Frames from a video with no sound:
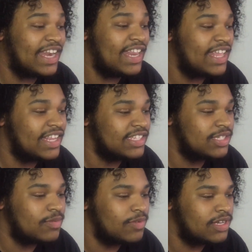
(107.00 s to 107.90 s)
edited
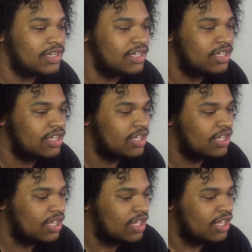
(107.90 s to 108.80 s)
into one?
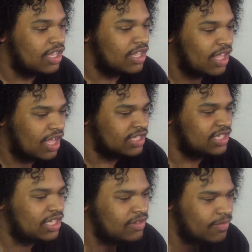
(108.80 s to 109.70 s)
Yeah,
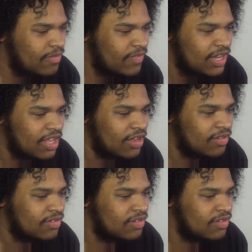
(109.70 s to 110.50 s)
because that's in the video.